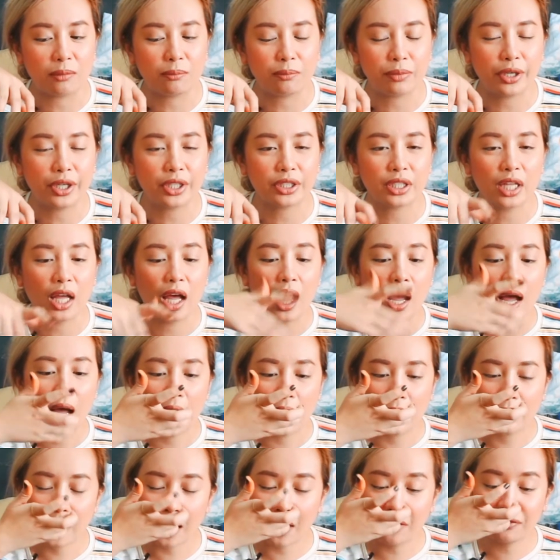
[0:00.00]
But,
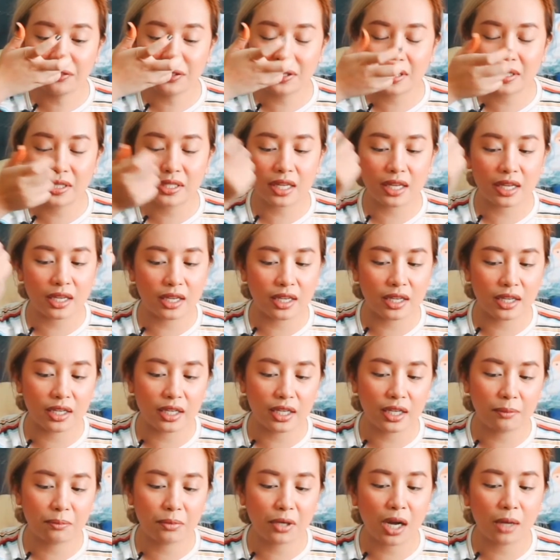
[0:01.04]
I'd have to
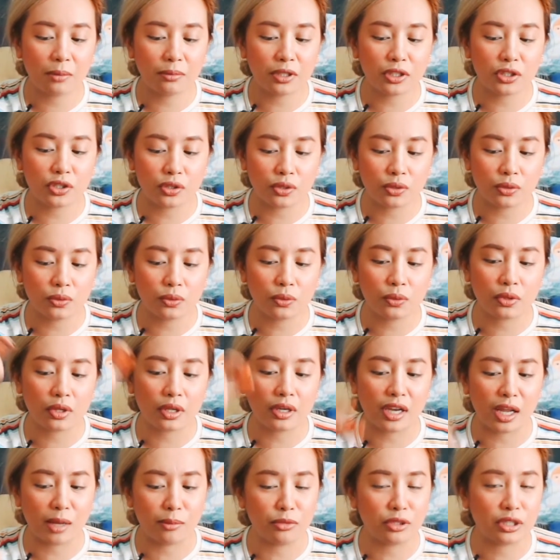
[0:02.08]
say, probably do the
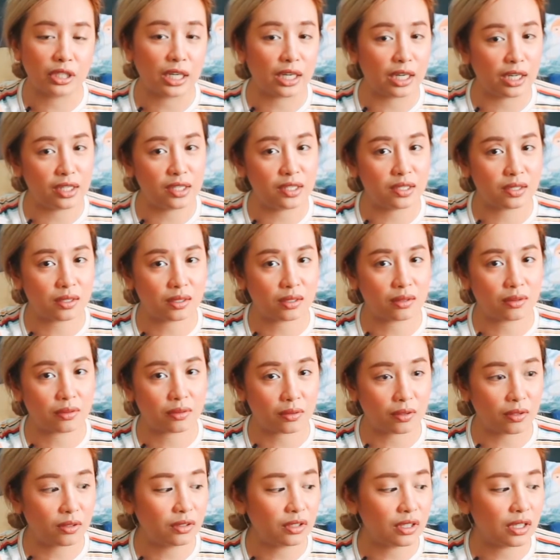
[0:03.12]
lemon glazed
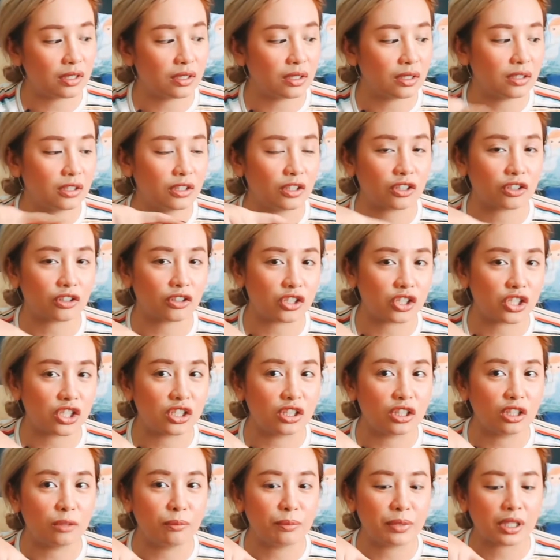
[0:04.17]
third and then the
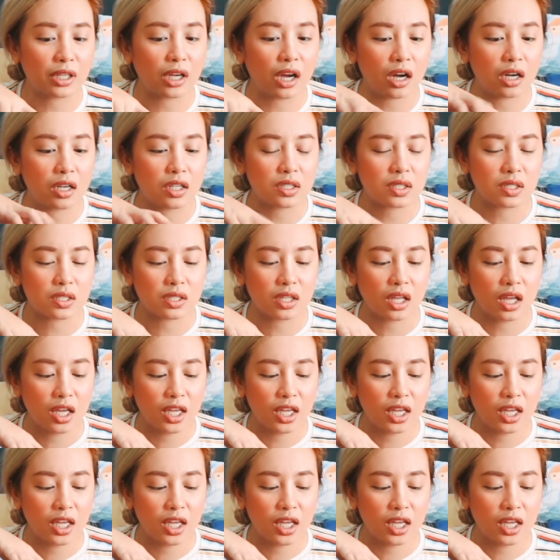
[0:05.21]
original because